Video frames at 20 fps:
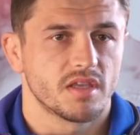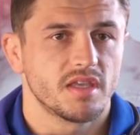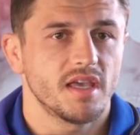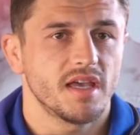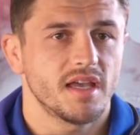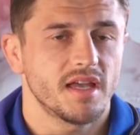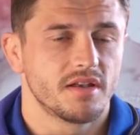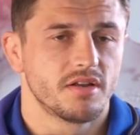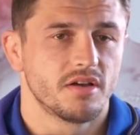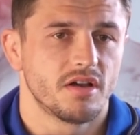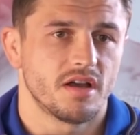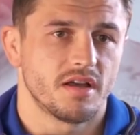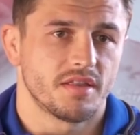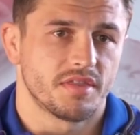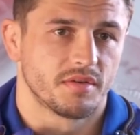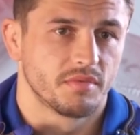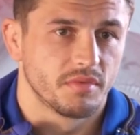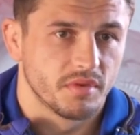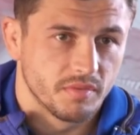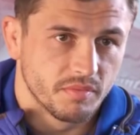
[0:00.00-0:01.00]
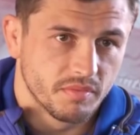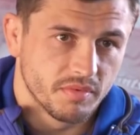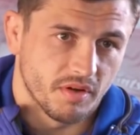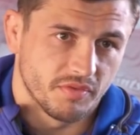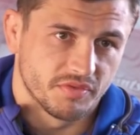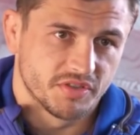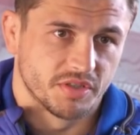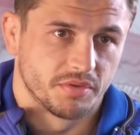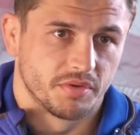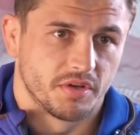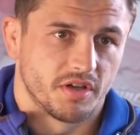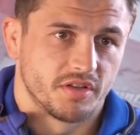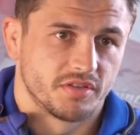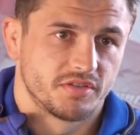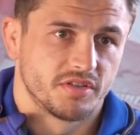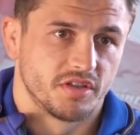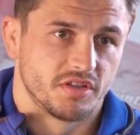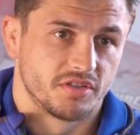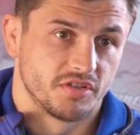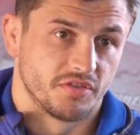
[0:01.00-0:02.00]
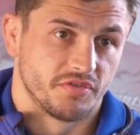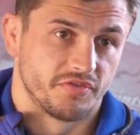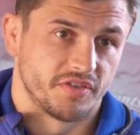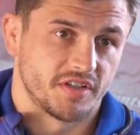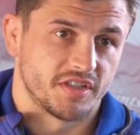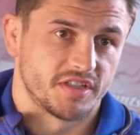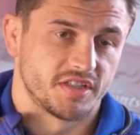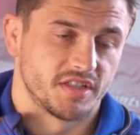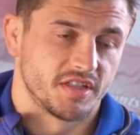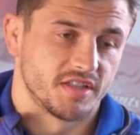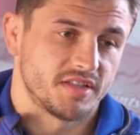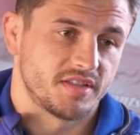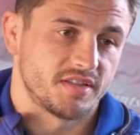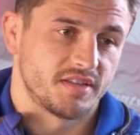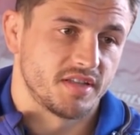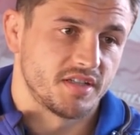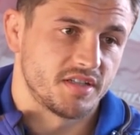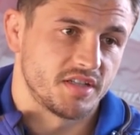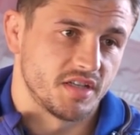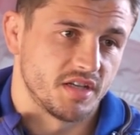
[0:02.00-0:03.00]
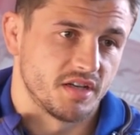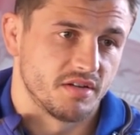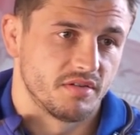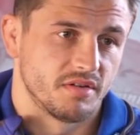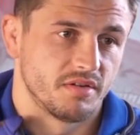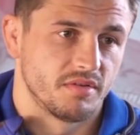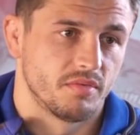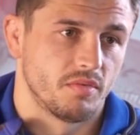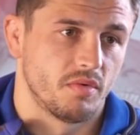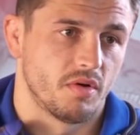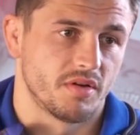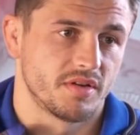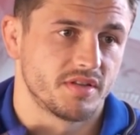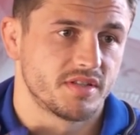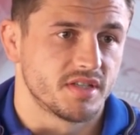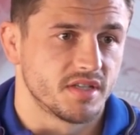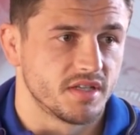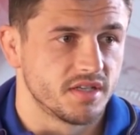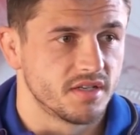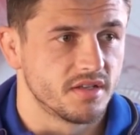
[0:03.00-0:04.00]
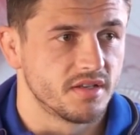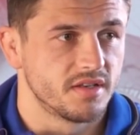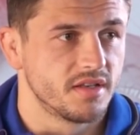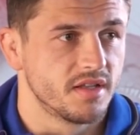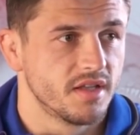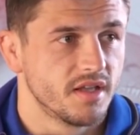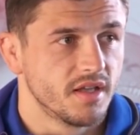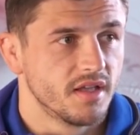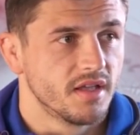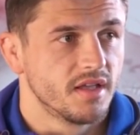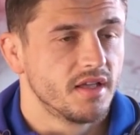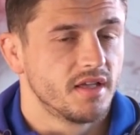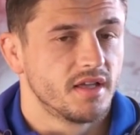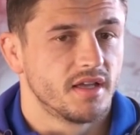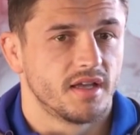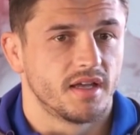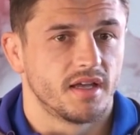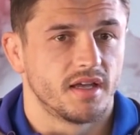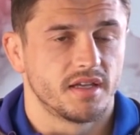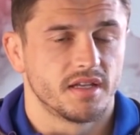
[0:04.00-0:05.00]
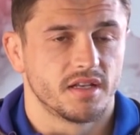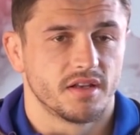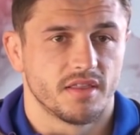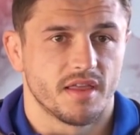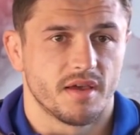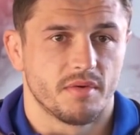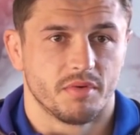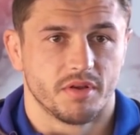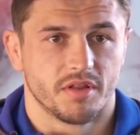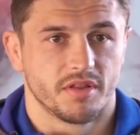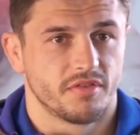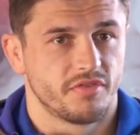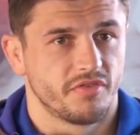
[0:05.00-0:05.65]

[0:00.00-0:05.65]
Yeah, no, I think we obviously we've got a, a tough fixture this this year at Warrington and. Uh, you know they're one of the